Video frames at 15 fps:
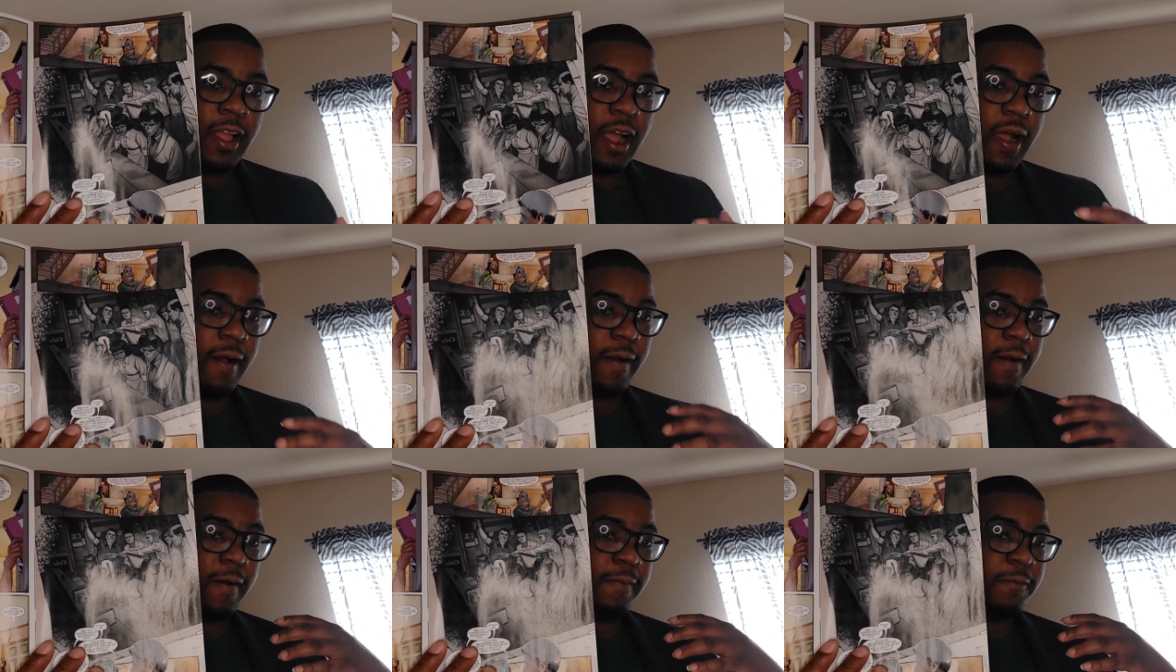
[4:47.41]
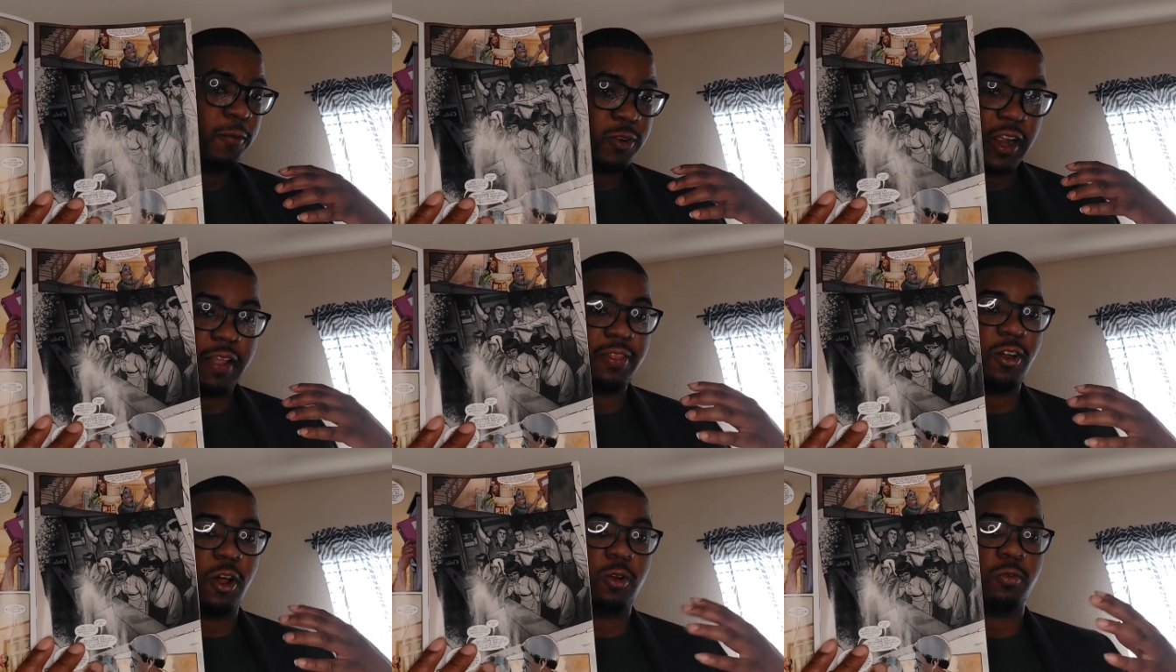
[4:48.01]
um, which I
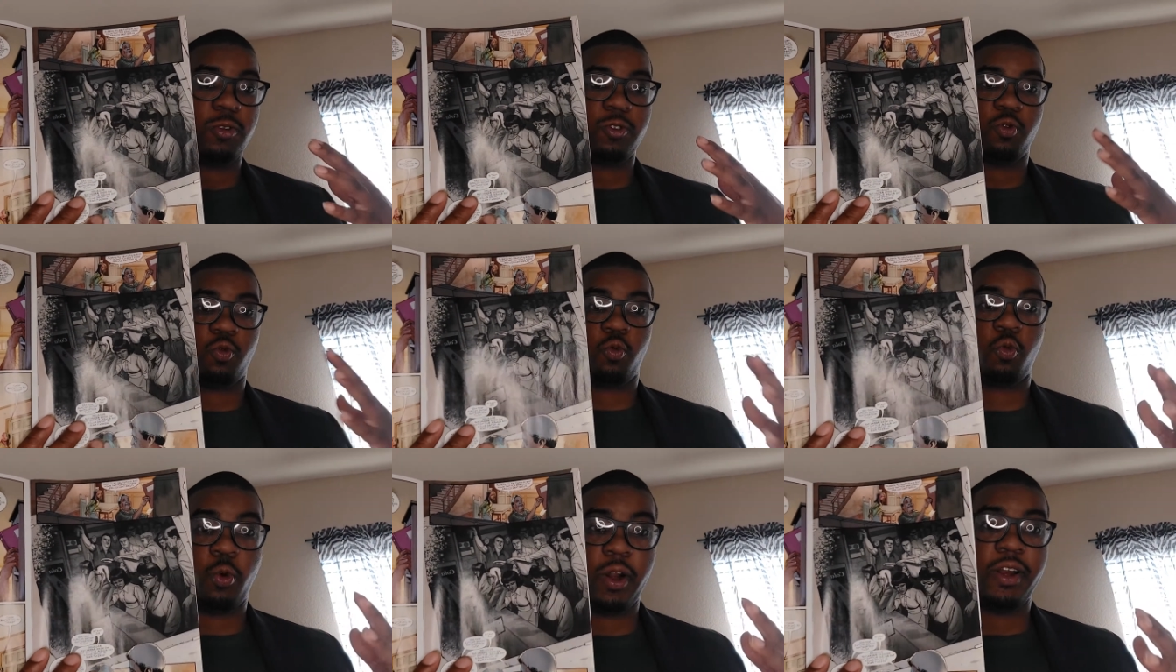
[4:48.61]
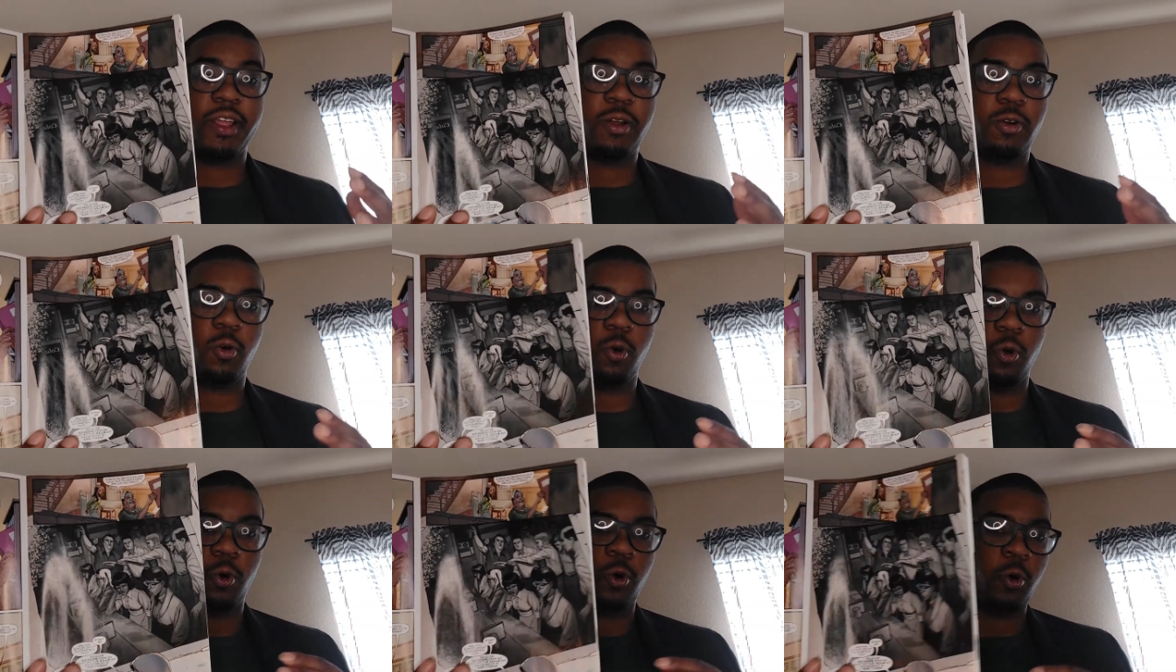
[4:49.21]
thought was really
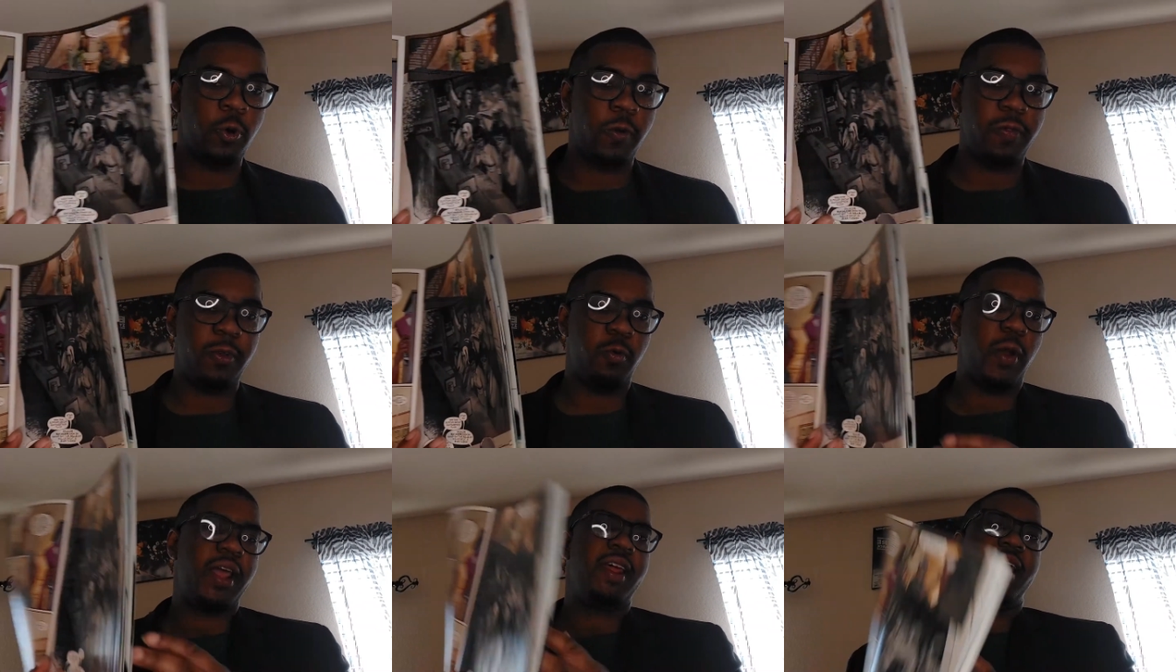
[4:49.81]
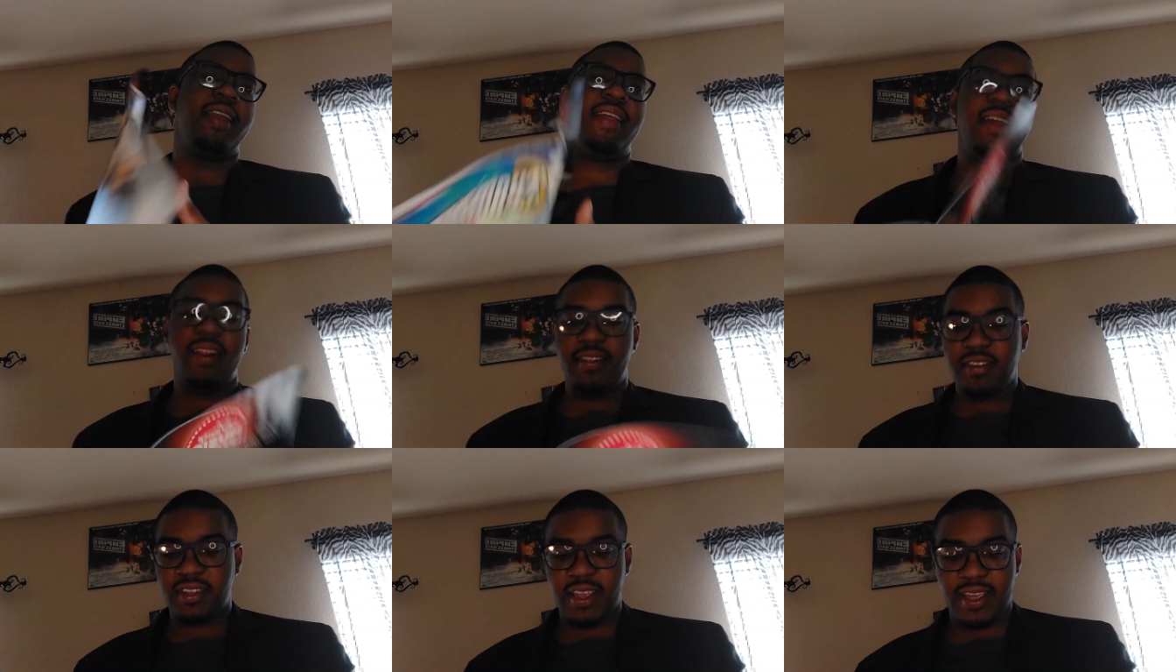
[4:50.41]
cool in the way they did
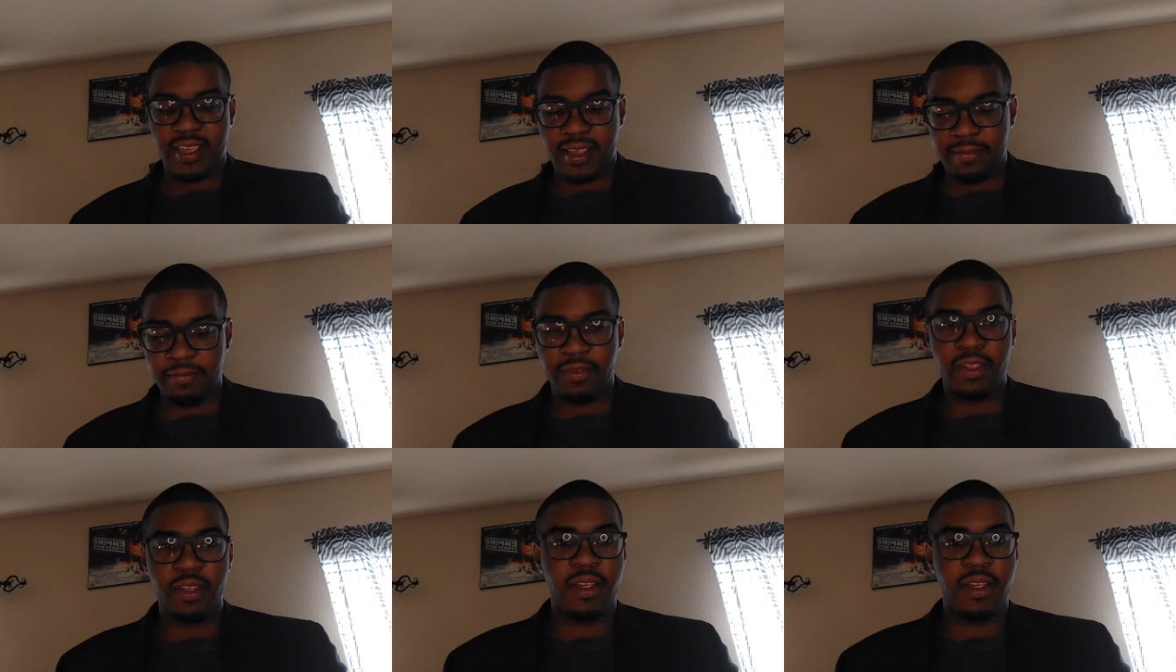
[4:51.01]
to say